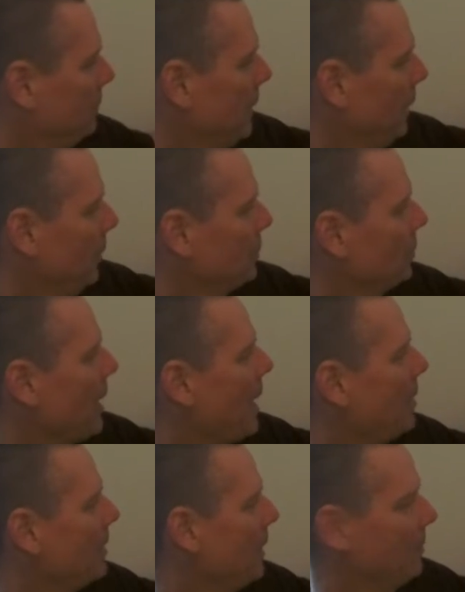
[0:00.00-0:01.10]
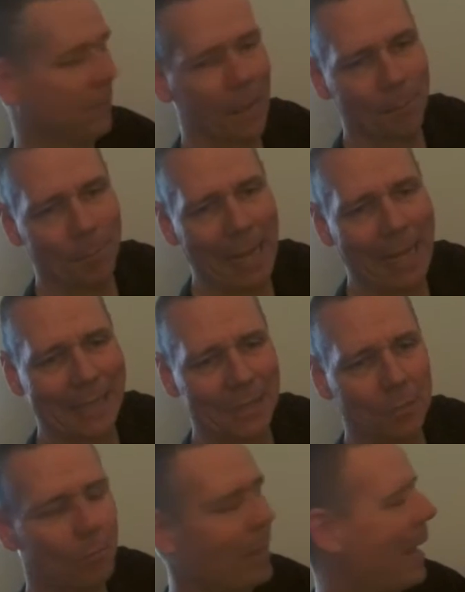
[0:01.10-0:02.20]
I looked around, I've got bags
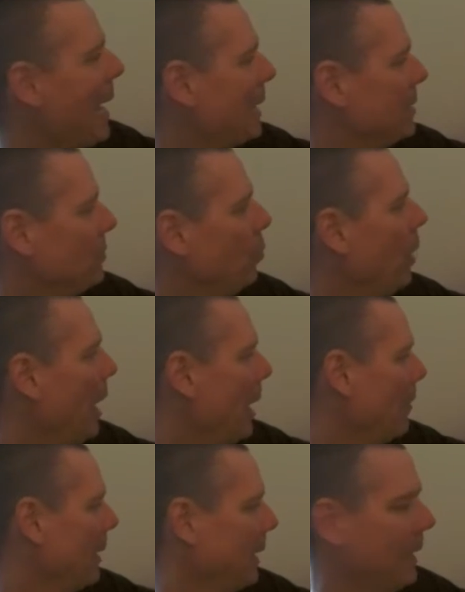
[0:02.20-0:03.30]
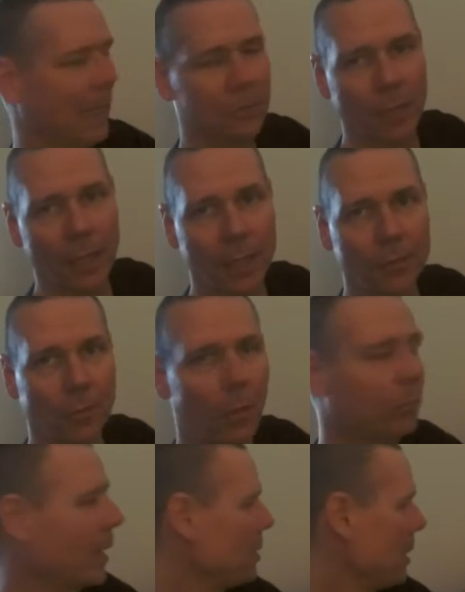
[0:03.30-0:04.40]
and bags of wiring and electronics from old
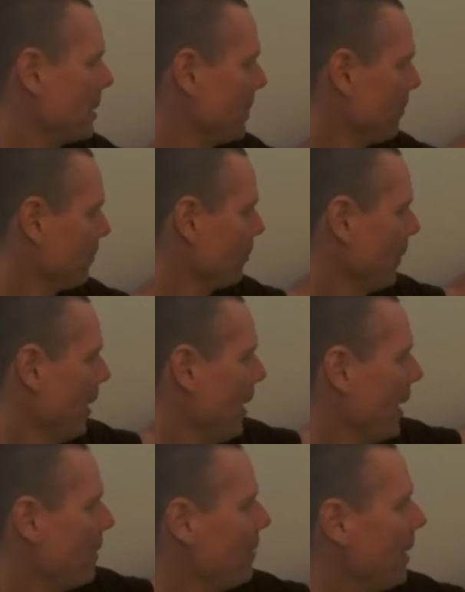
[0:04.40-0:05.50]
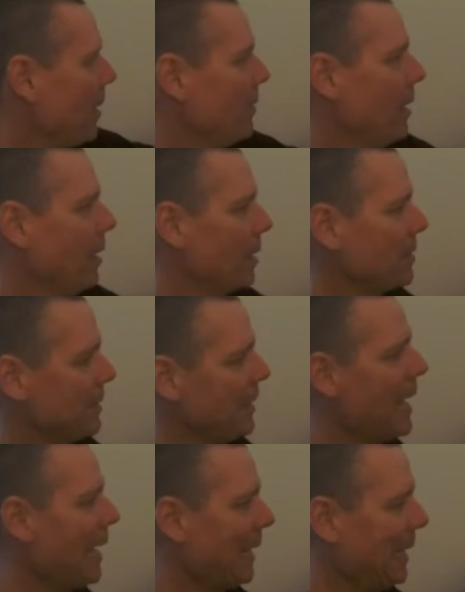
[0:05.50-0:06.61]
projects, and I found the
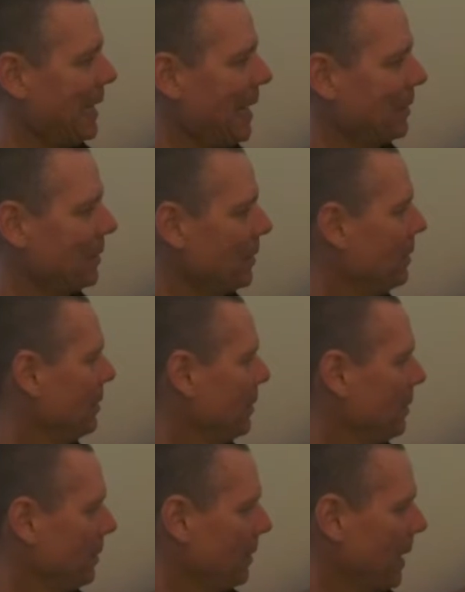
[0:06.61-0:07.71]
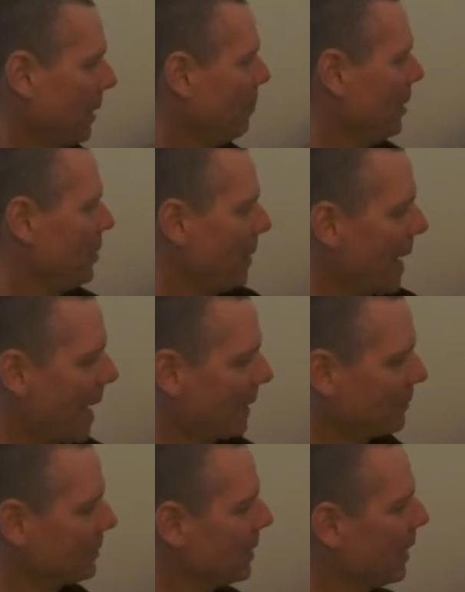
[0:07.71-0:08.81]
RCA connector I could put in the
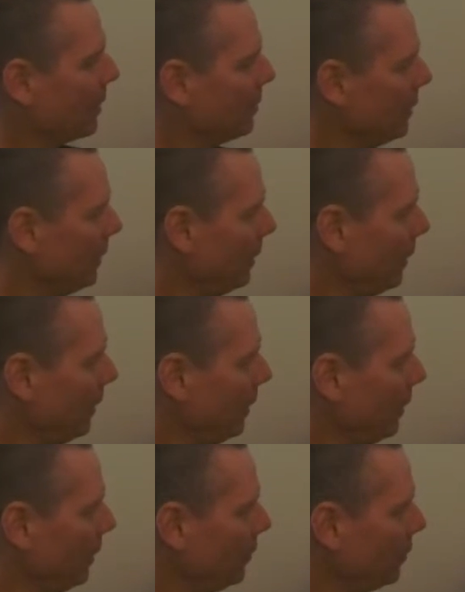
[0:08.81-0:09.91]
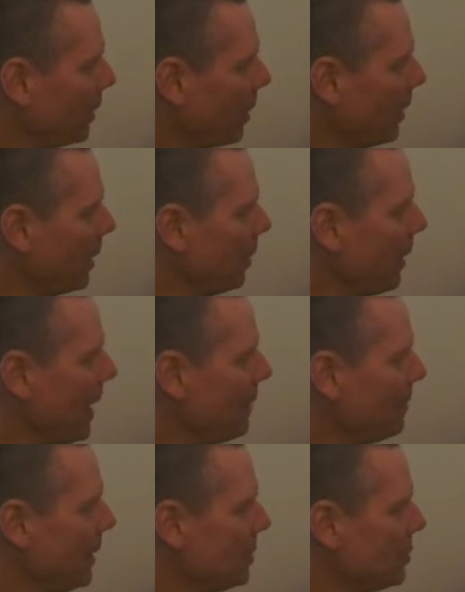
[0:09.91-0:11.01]
back that's got the stereo
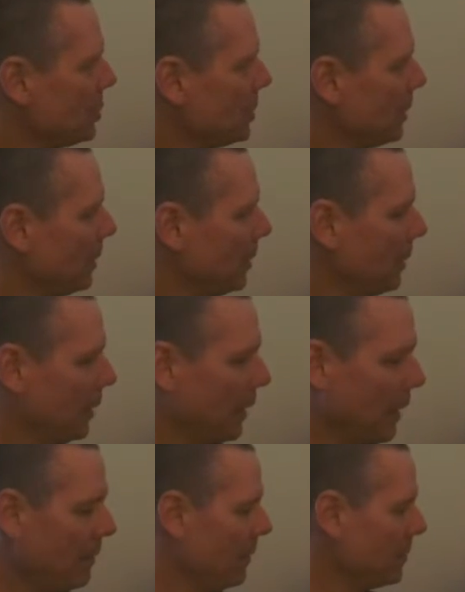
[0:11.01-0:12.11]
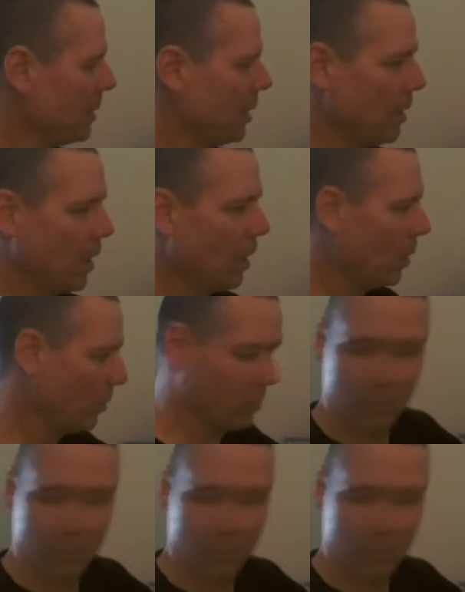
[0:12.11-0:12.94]
1/8 inch, and this can go,